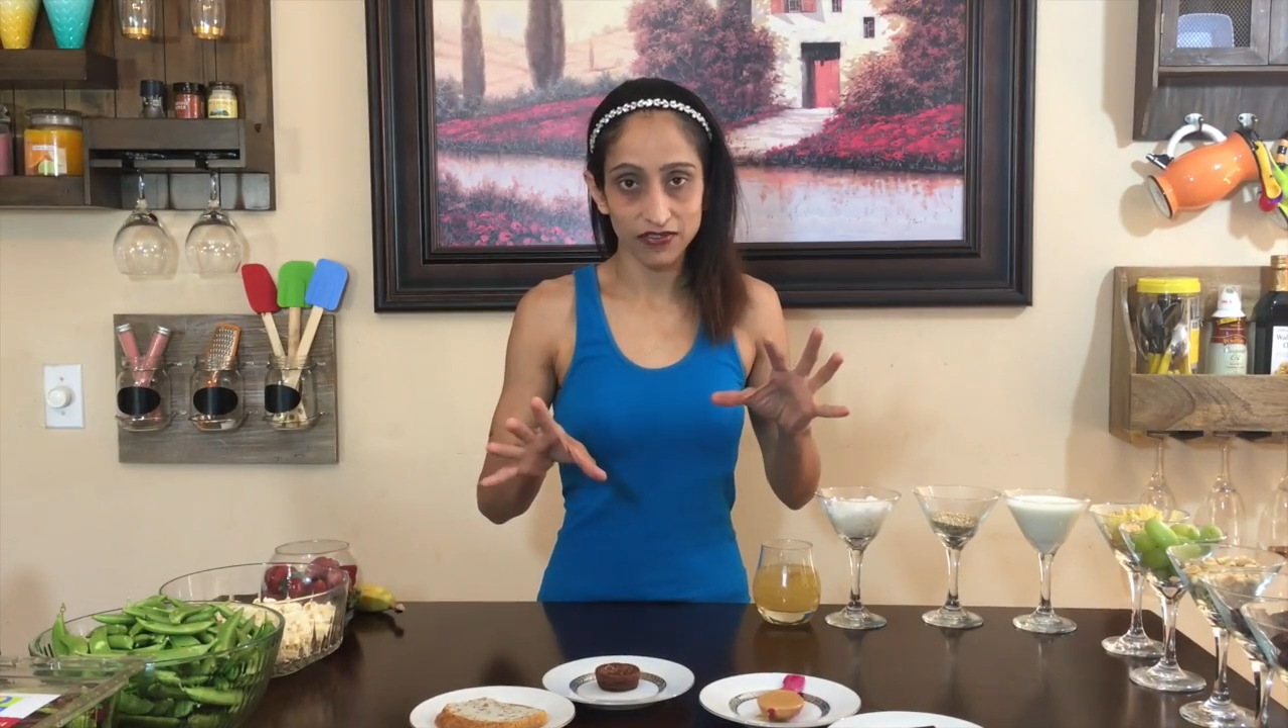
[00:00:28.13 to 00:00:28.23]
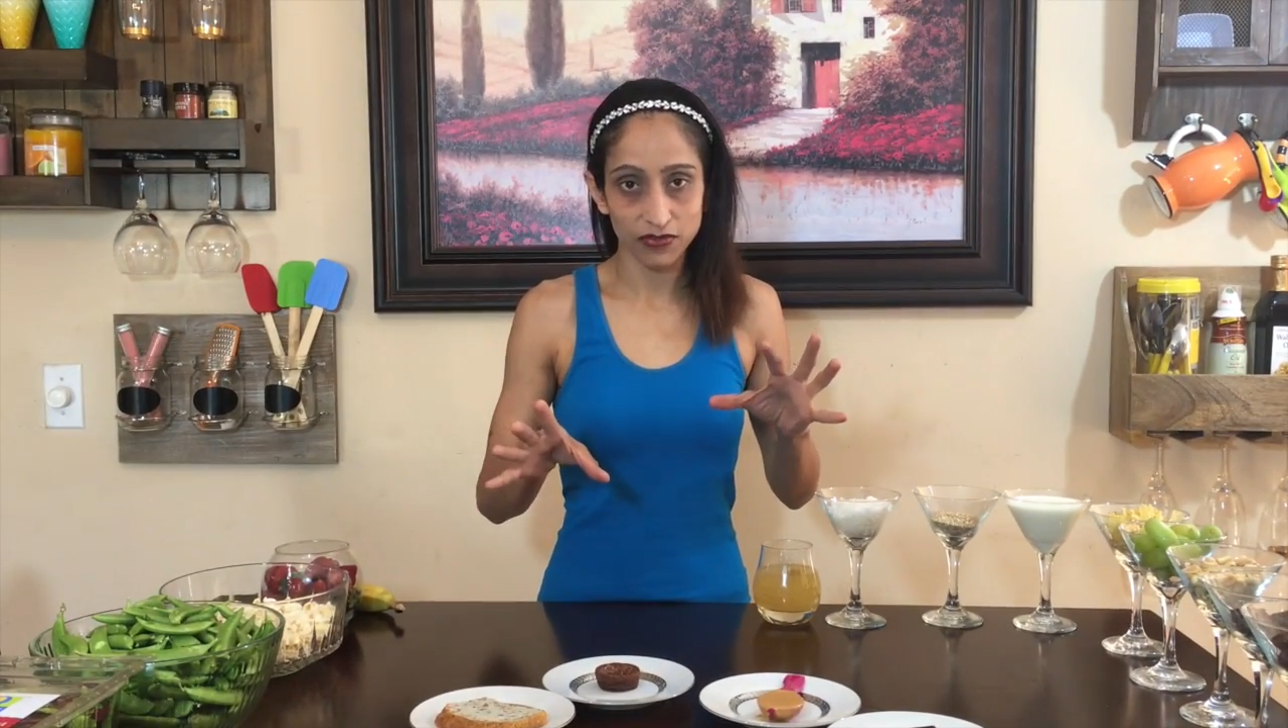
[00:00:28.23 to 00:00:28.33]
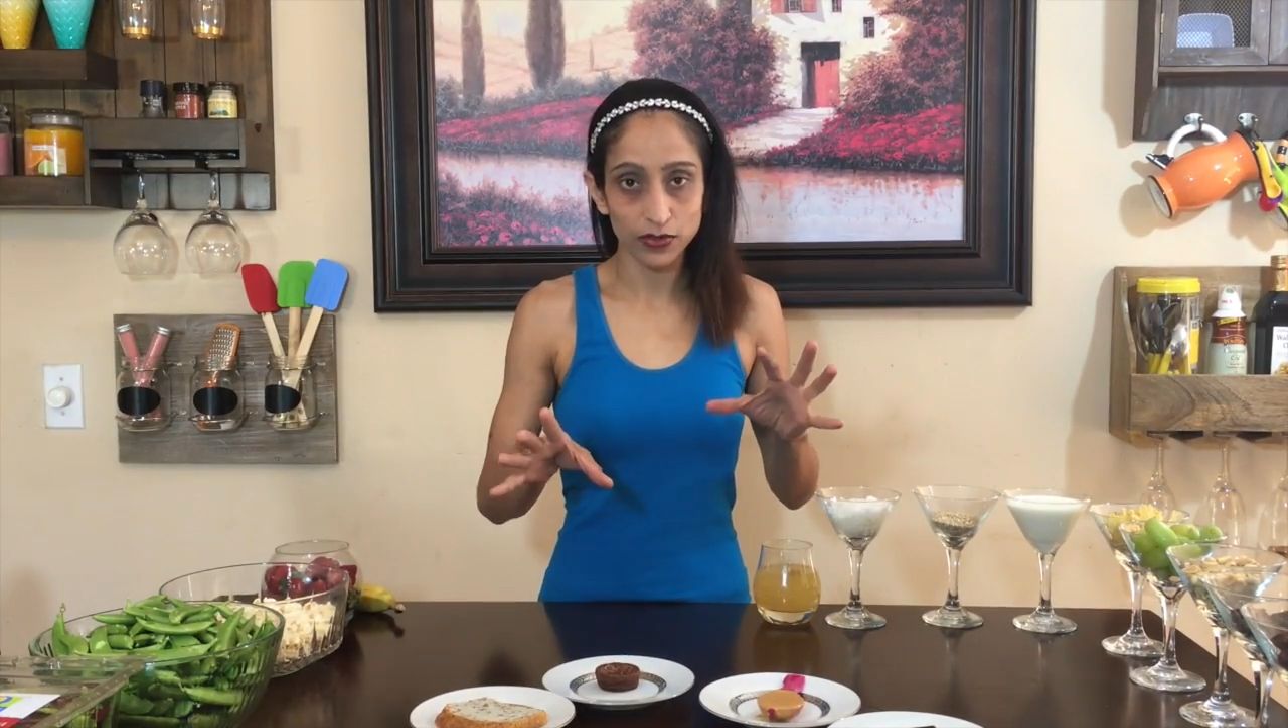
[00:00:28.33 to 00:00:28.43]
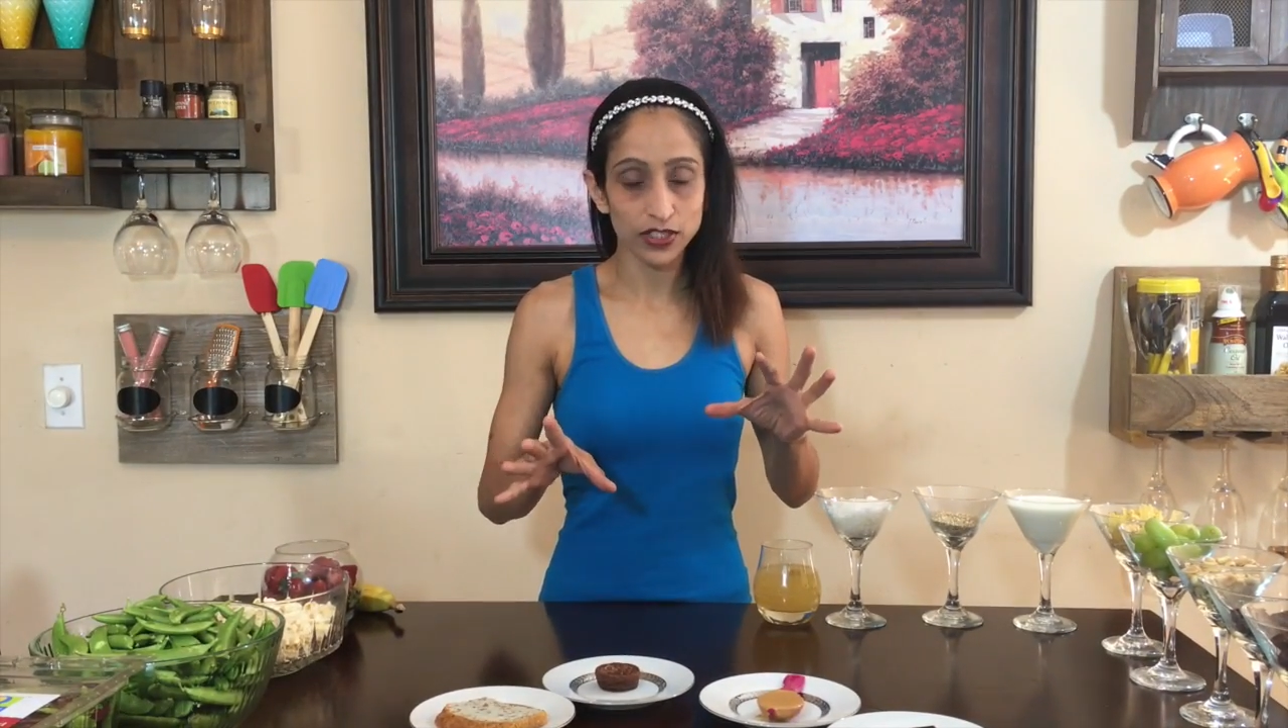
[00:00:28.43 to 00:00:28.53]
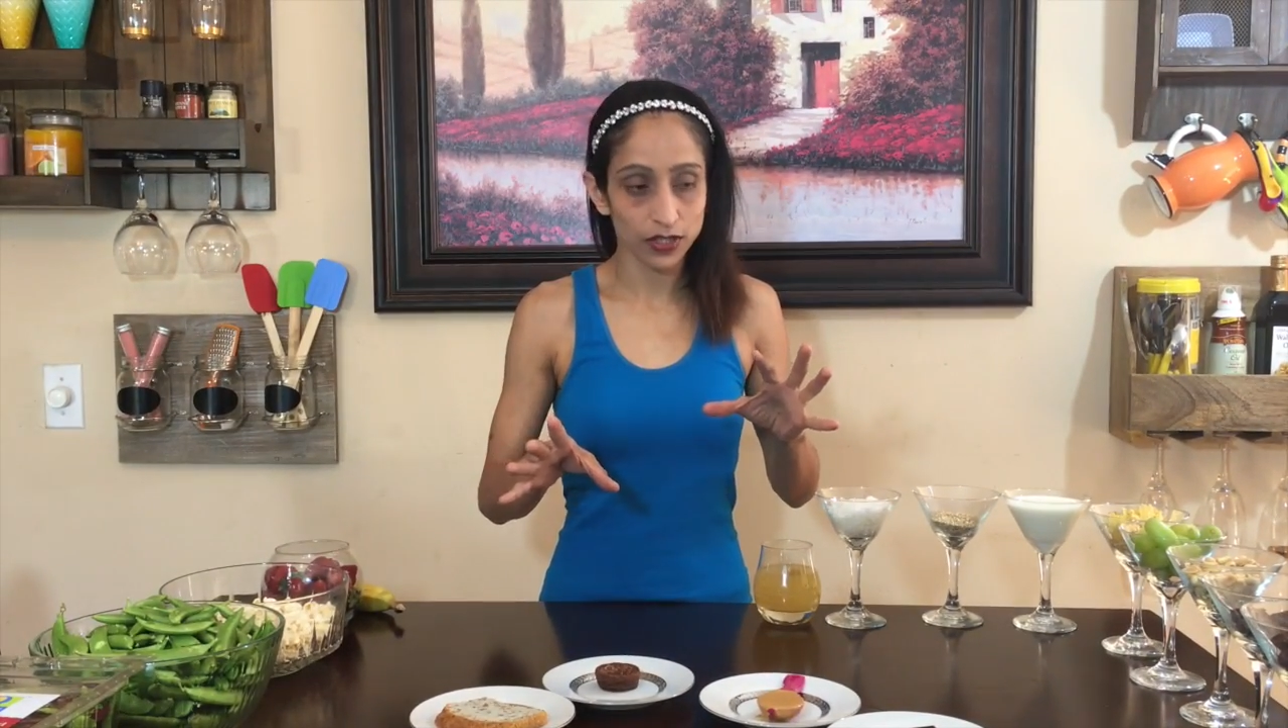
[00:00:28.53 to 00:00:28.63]

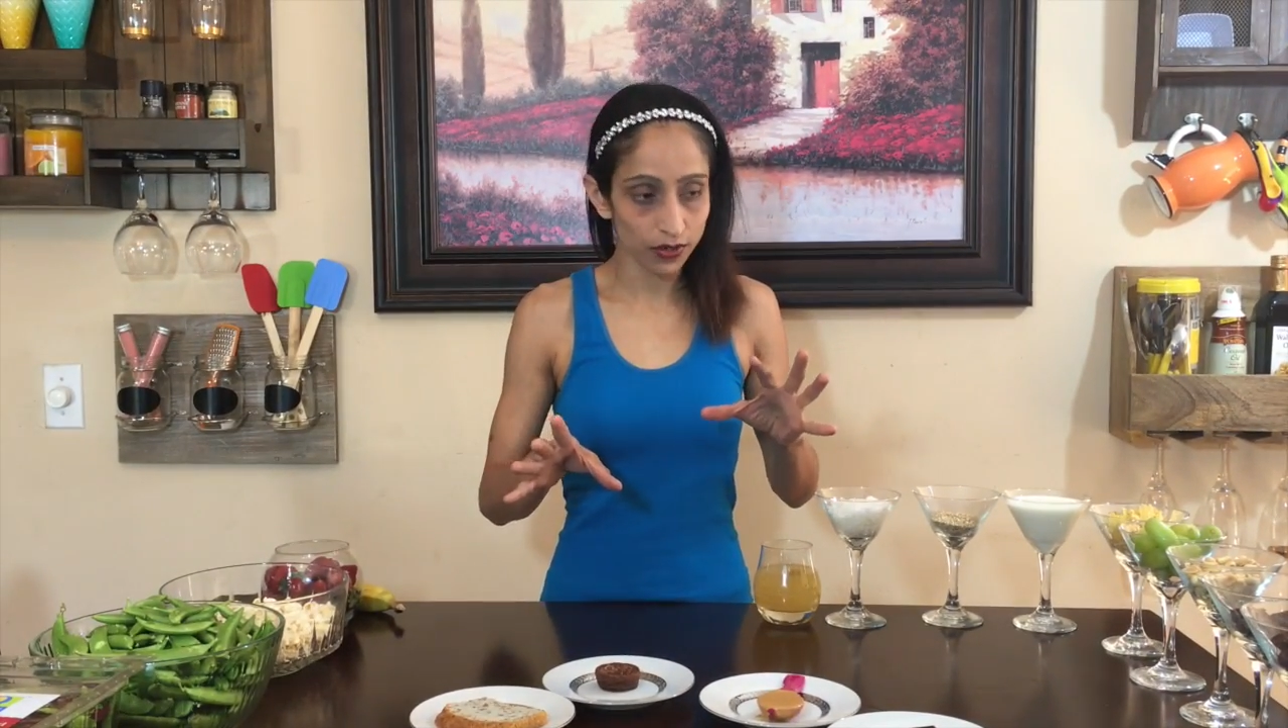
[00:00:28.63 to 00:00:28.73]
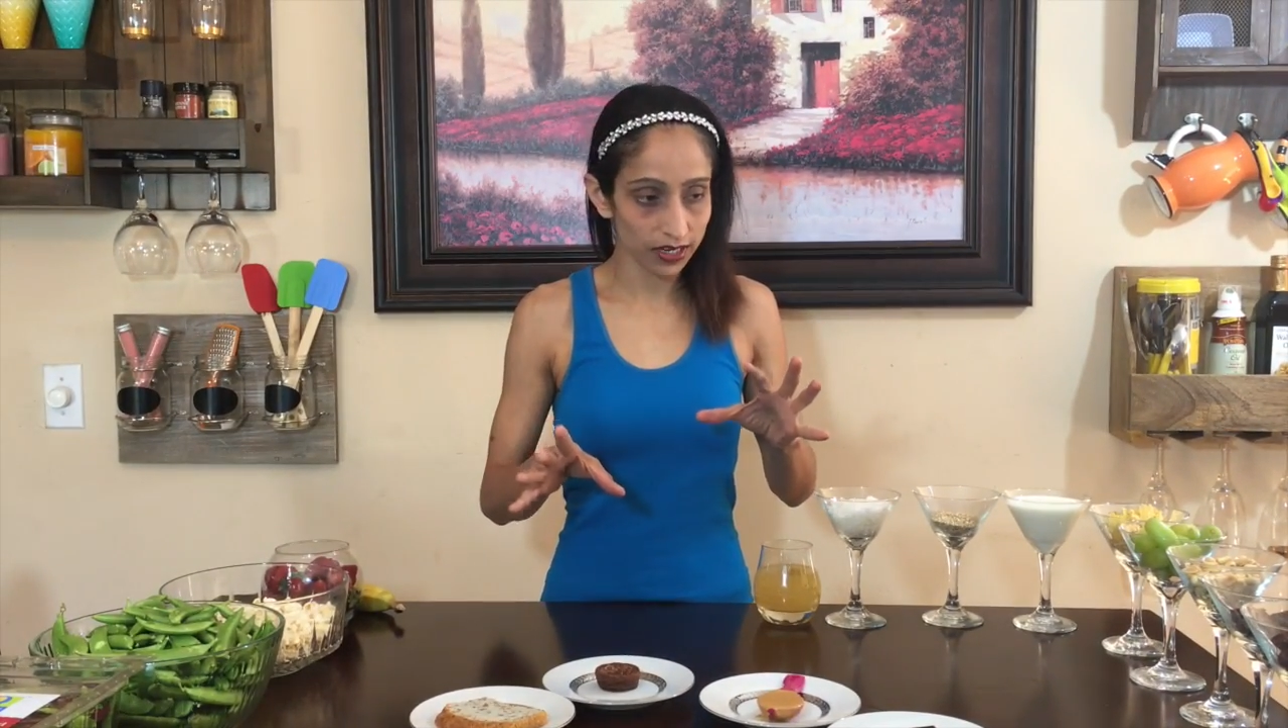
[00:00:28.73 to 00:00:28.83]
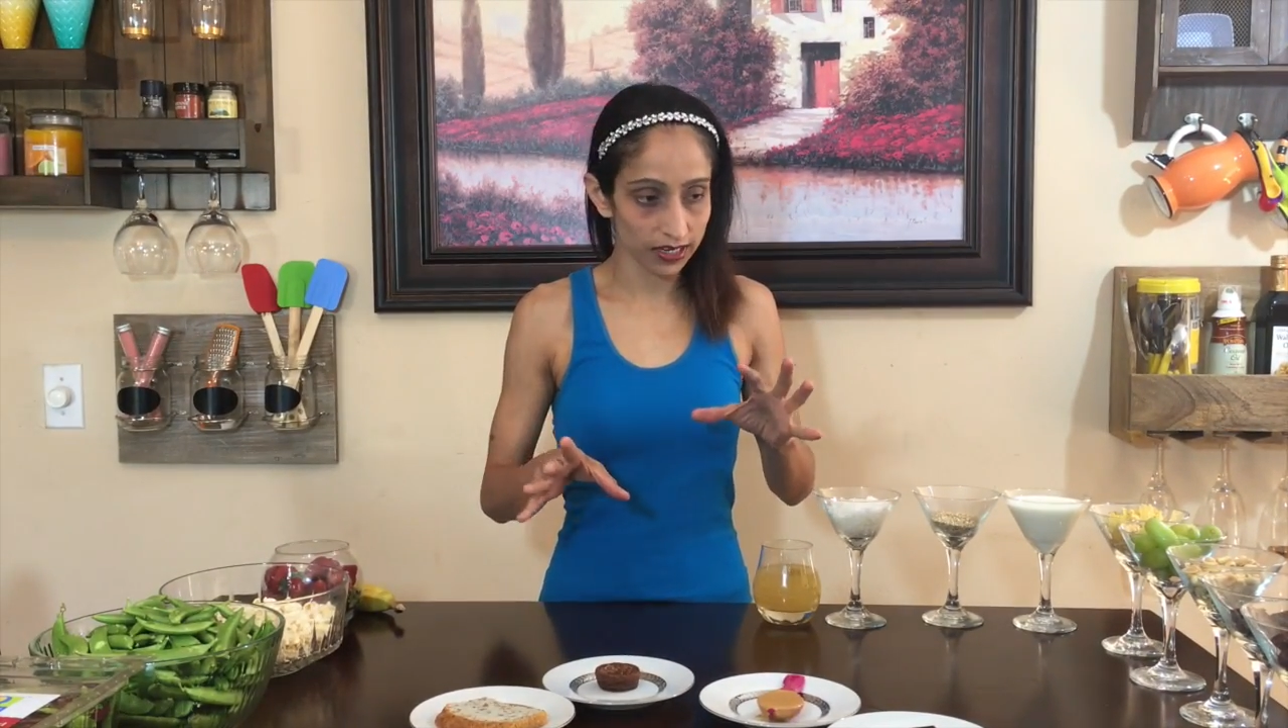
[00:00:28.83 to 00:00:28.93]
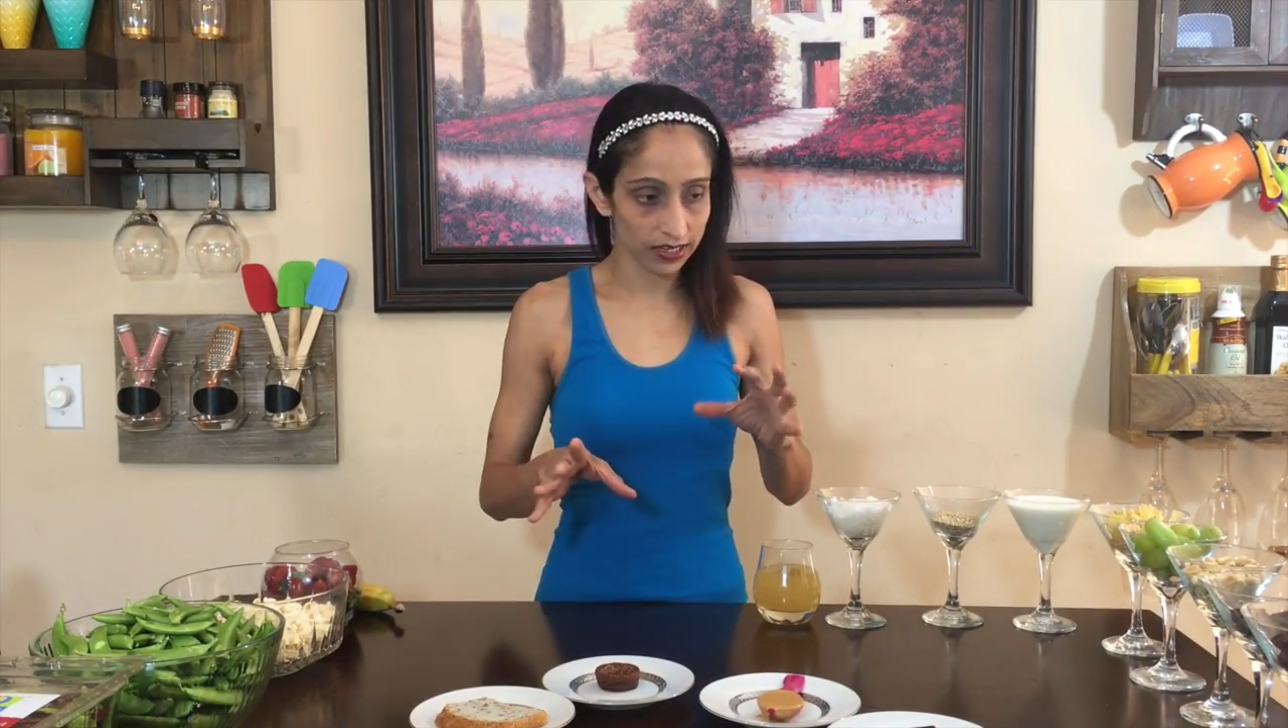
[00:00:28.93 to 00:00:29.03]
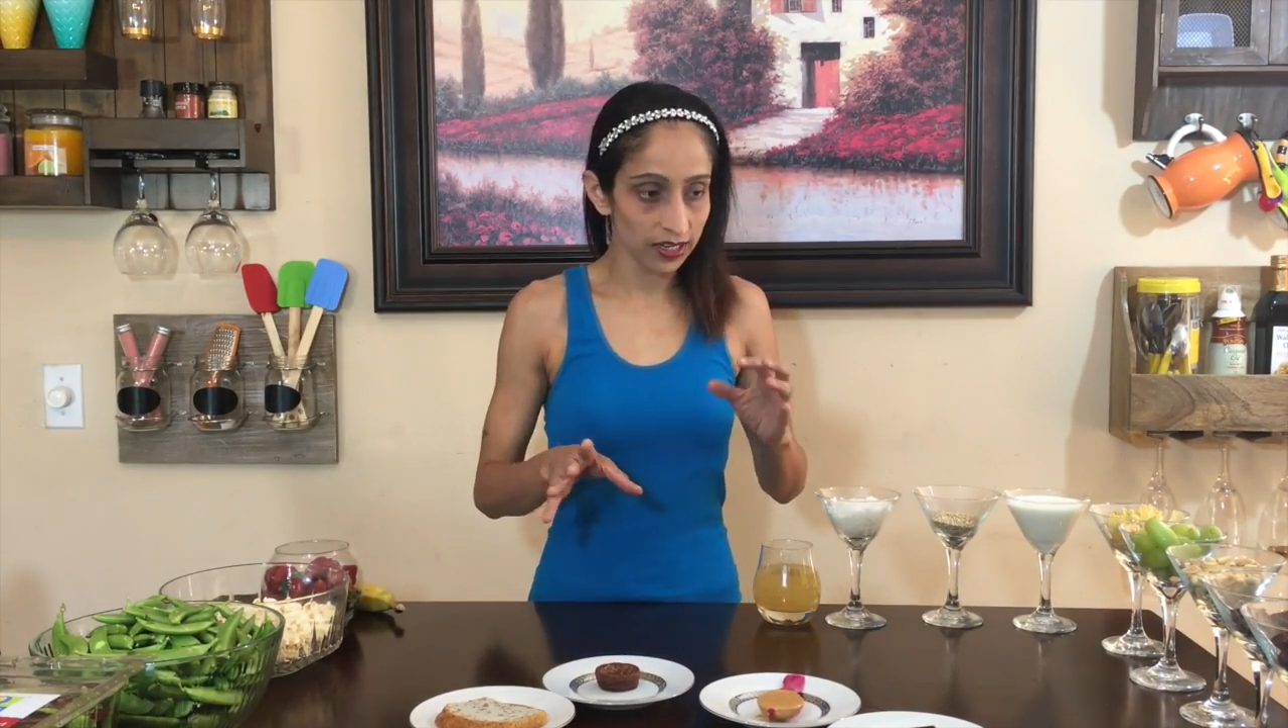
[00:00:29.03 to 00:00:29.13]
foods look like.